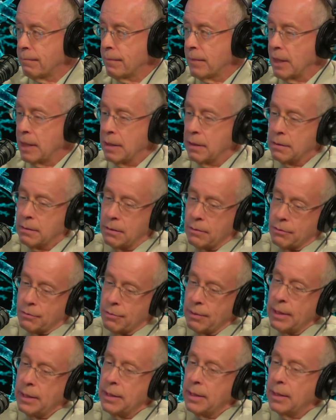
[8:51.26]
is to
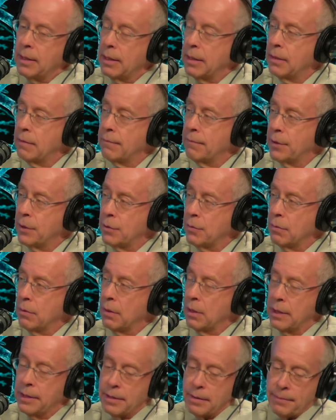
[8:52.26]
treat an individual
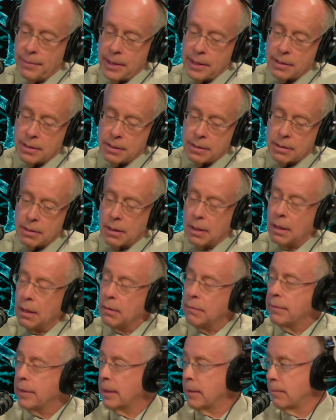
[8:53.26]
on the basis
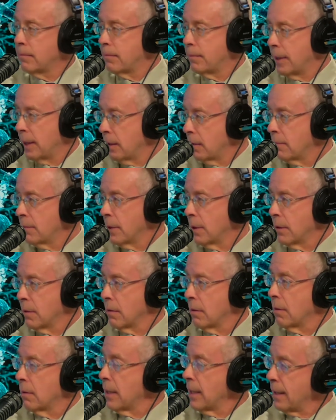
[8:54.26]
of a
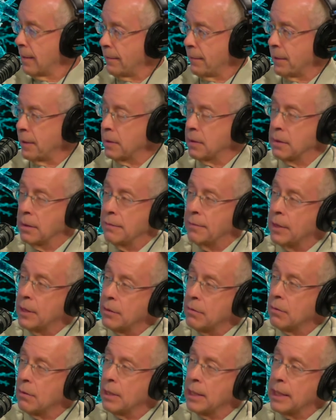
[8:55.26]
biomarker evidence of
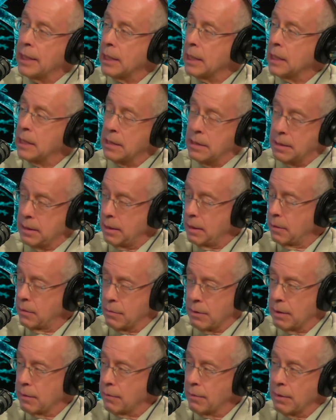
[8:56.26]
underlying disease
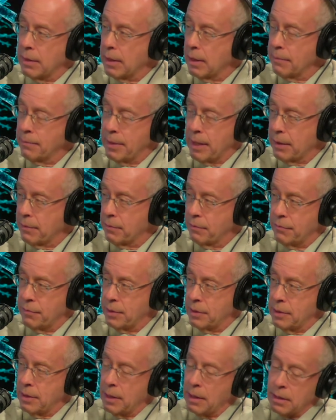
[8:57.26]
or underlying
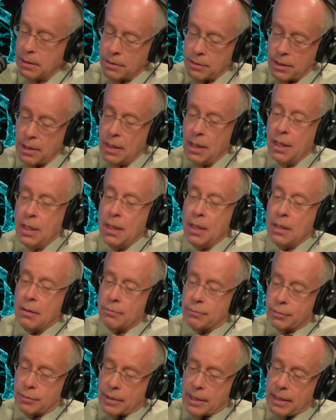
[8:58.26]
pathophysiology
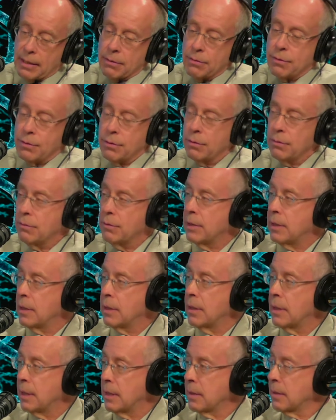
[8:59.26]
prior to the
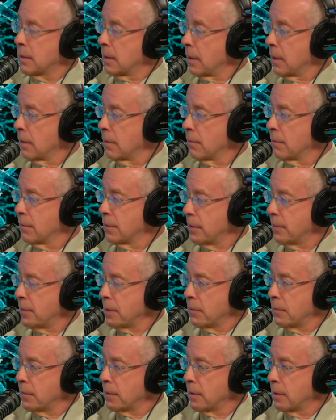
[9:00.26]
onset of
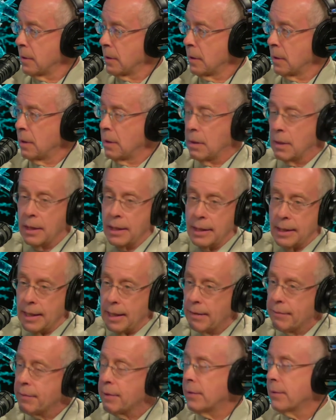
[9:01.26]
symptoms. In
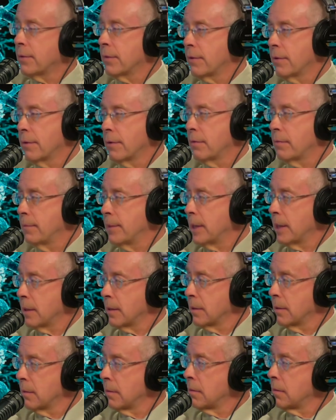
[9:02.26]
every other area of
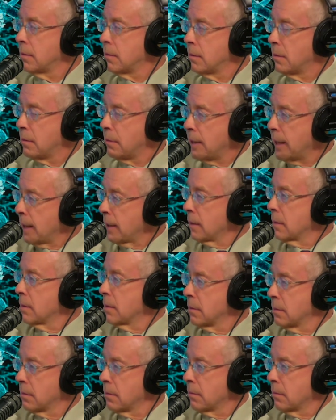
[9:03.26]
medicine, that's